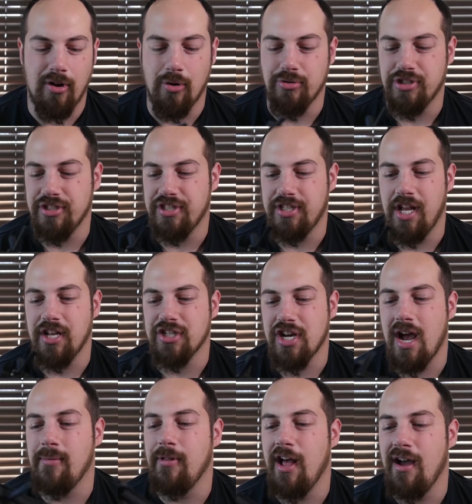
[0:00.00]
Ocean State
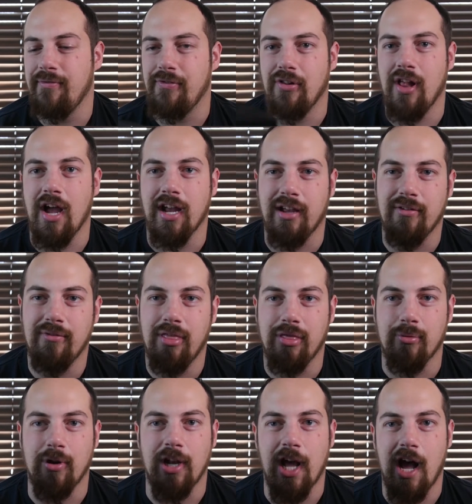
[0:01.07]
job lot for like
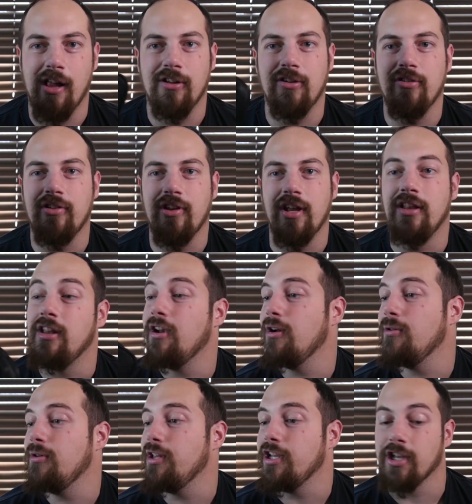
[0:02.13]
$3, and they're
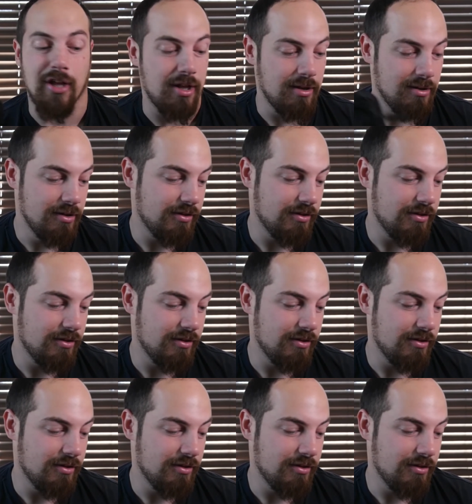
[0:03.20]
really good.